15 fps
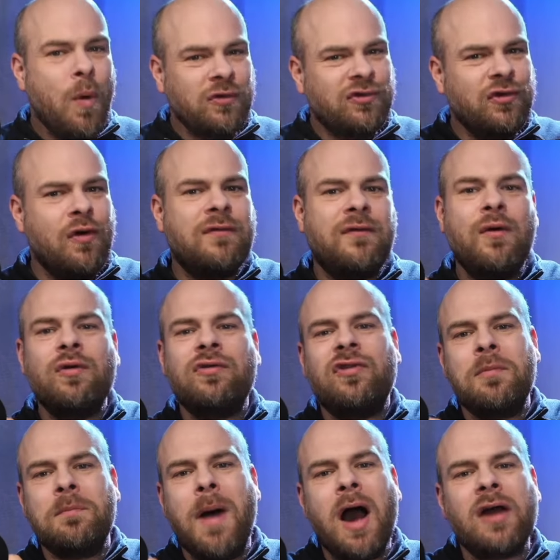What's your thoughts
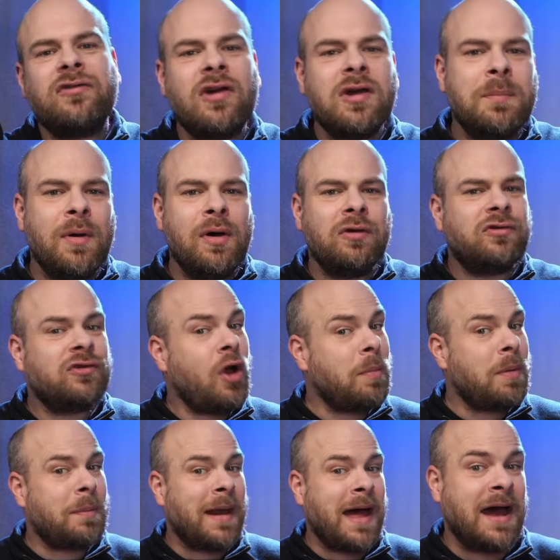on Mark Zuckerberg's
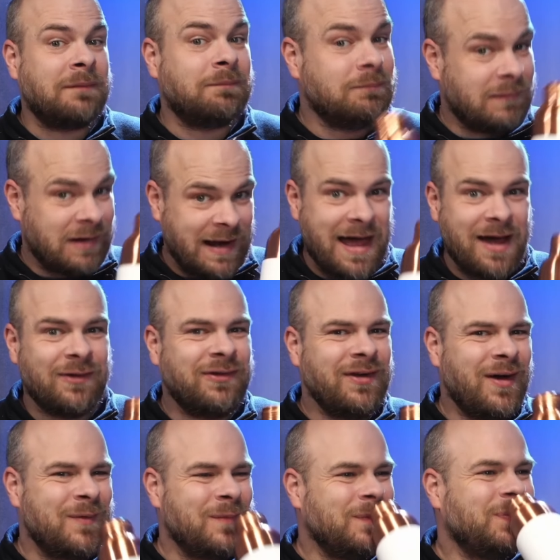copper plan? Let us
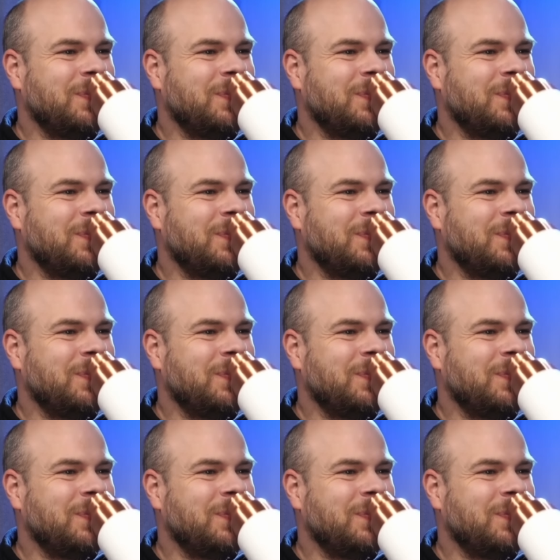know.